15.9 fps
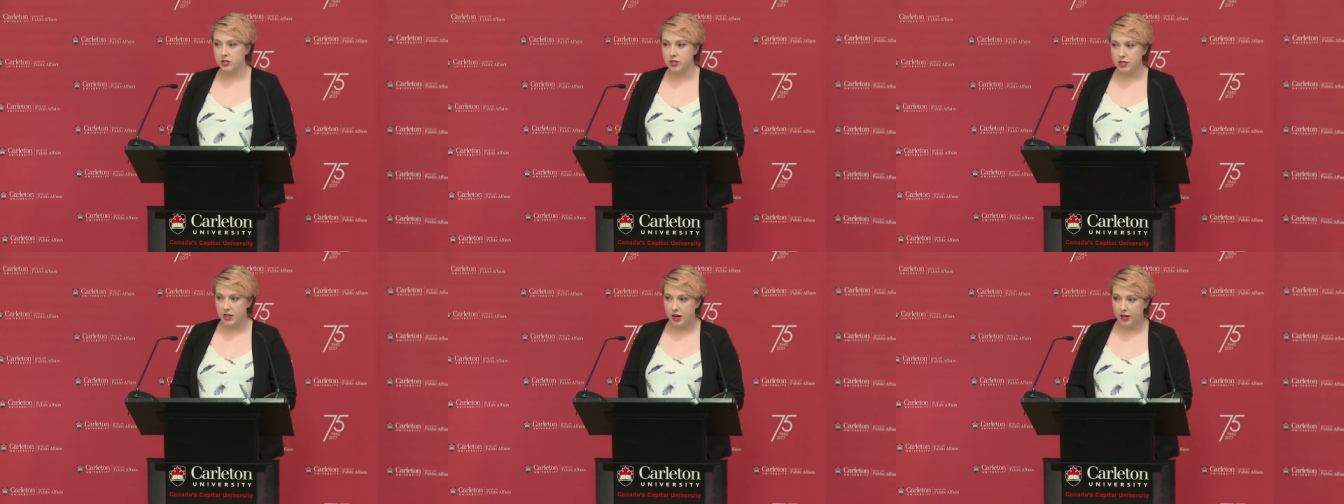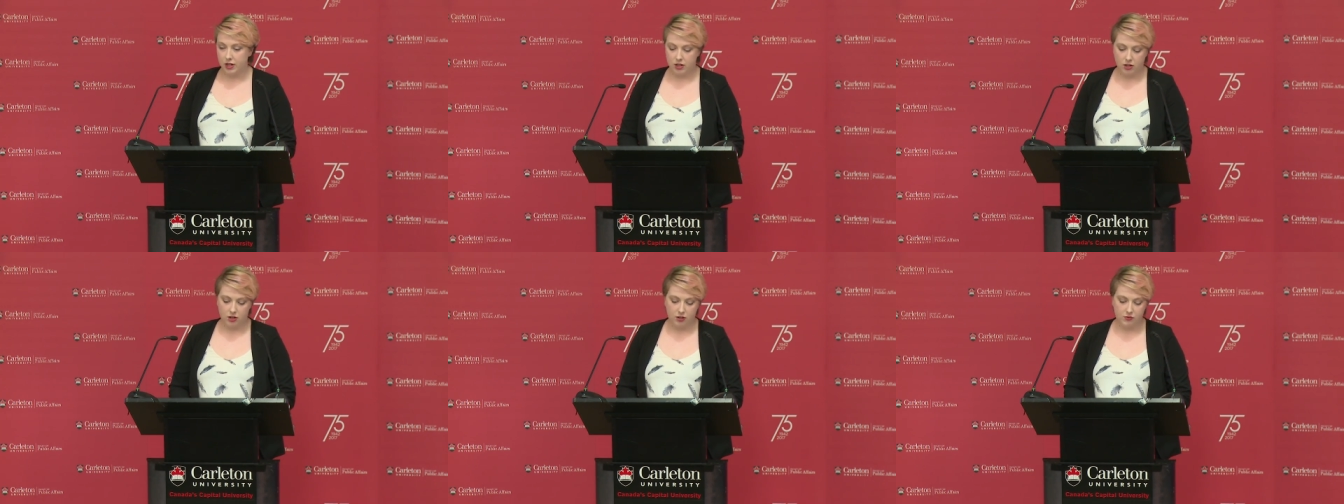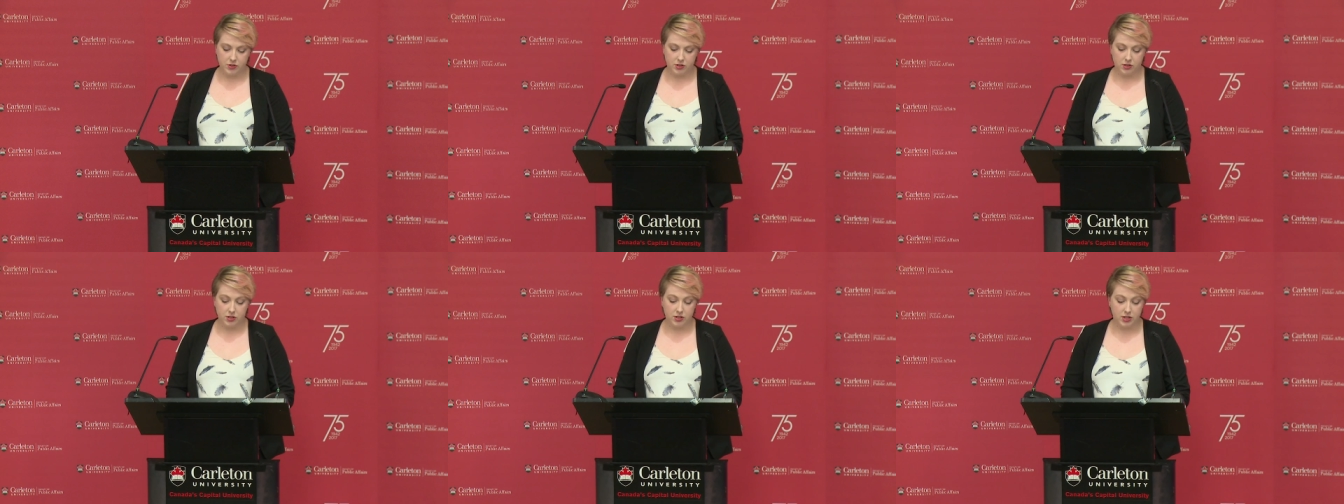Society
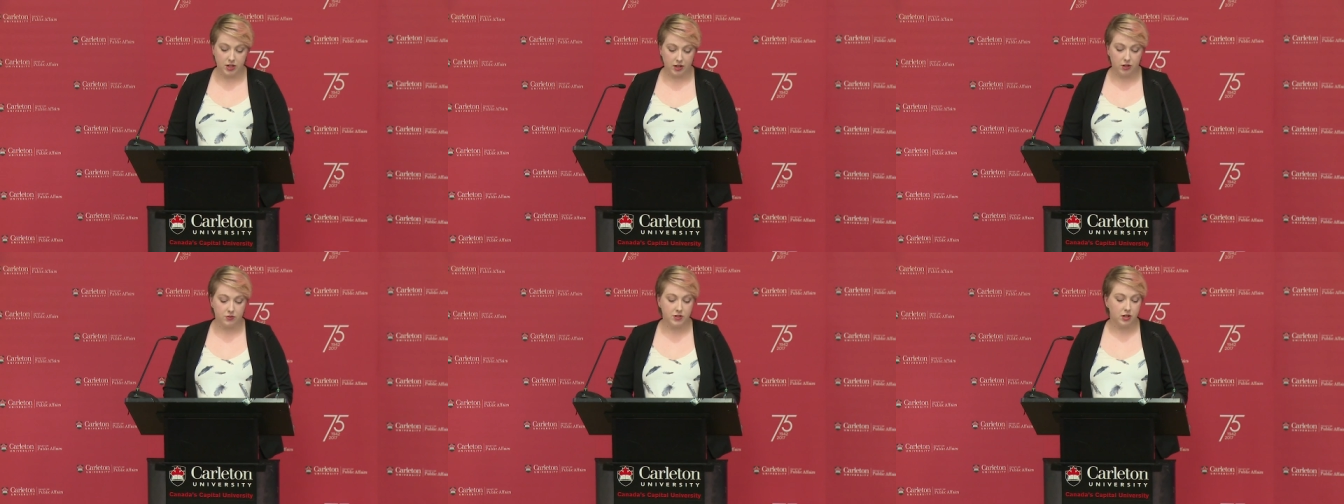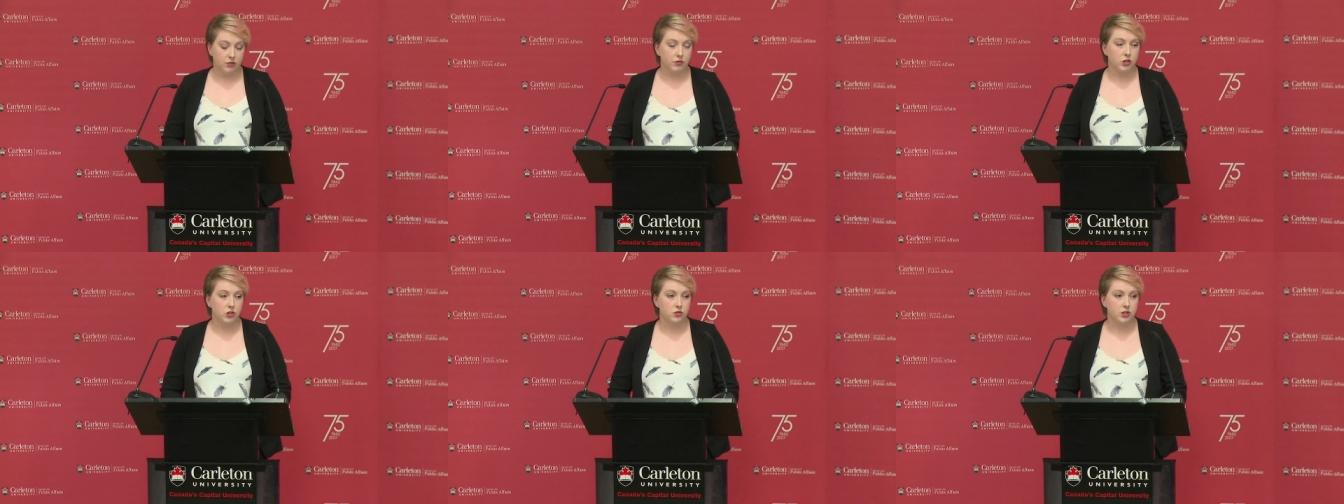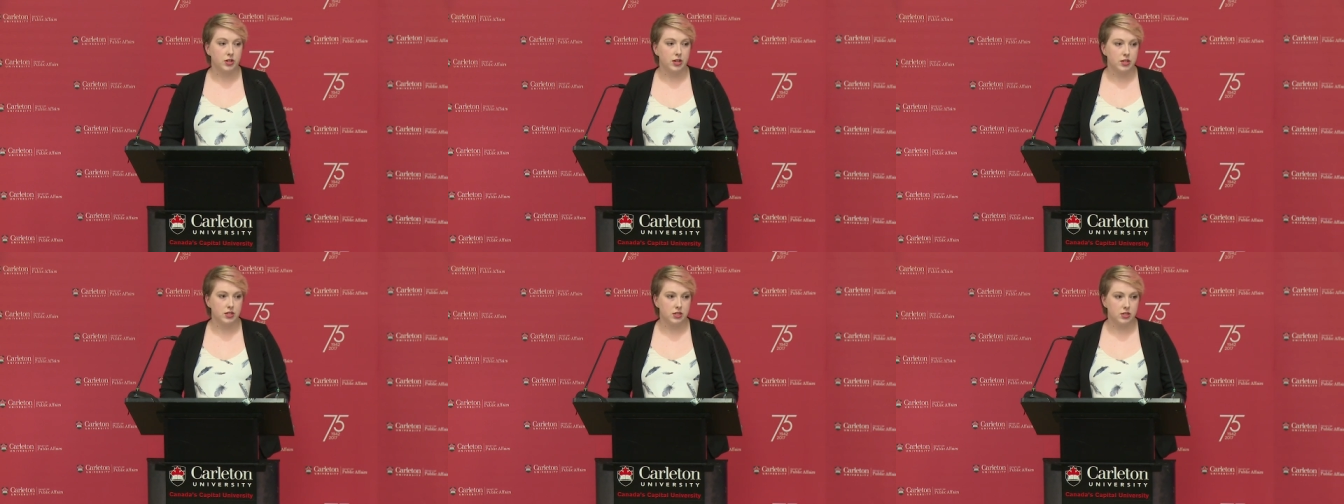of the Study of
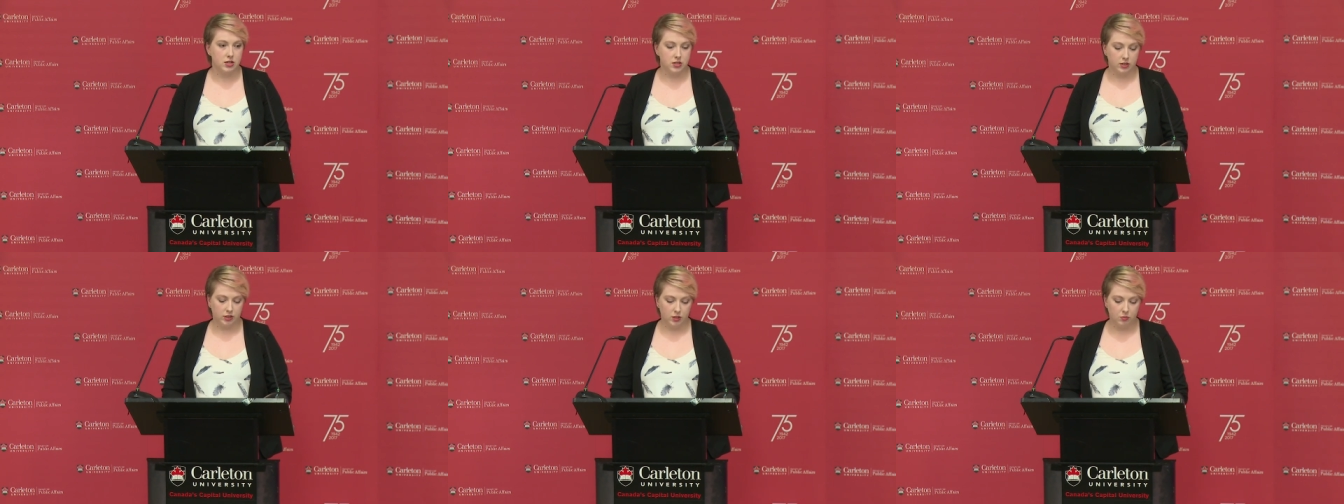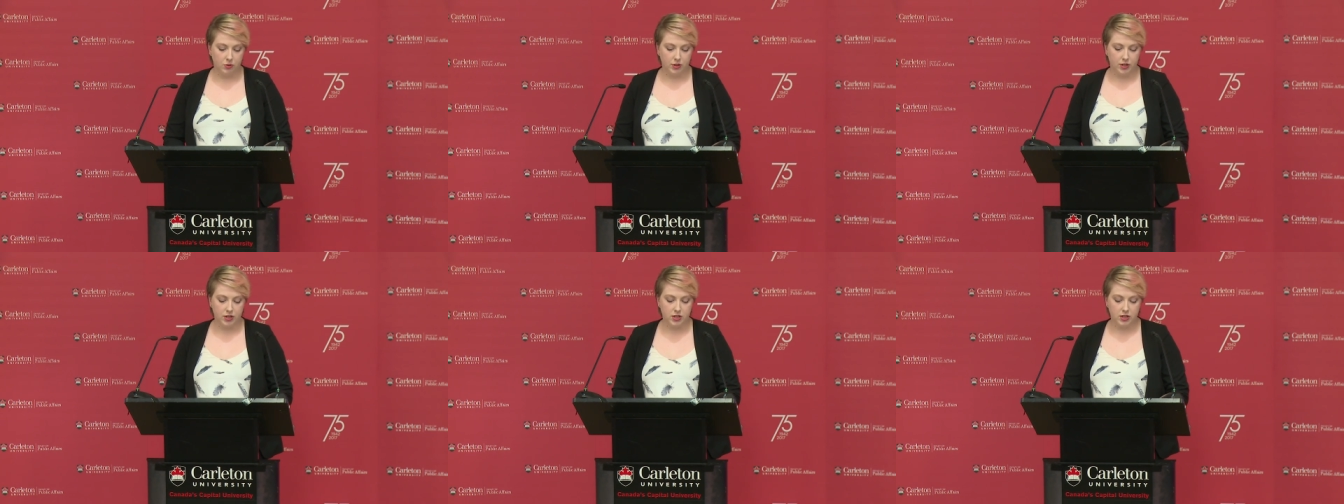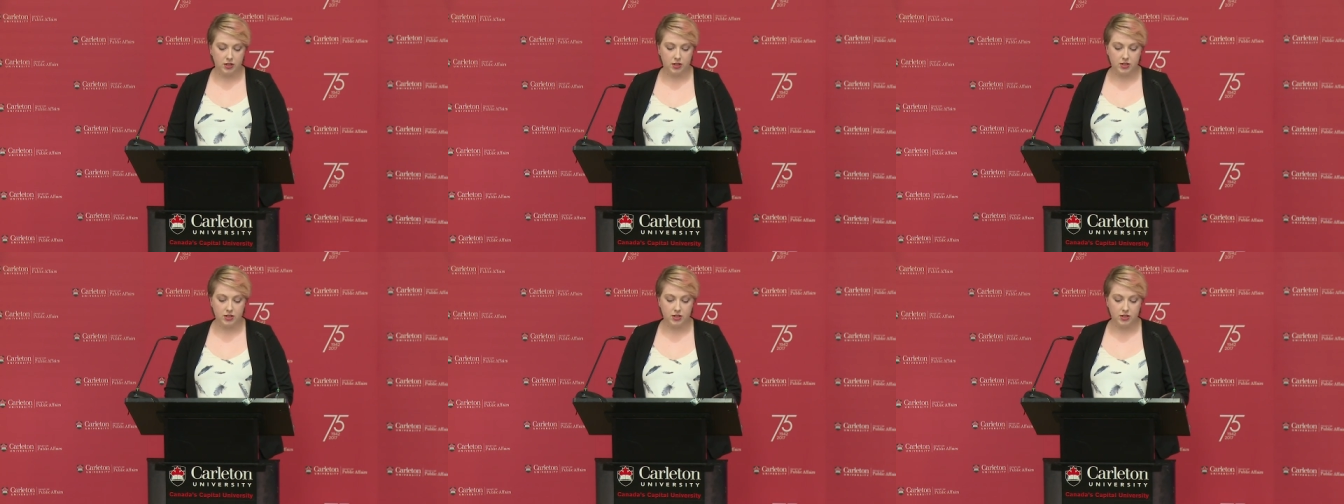Self-Injury as the deliberate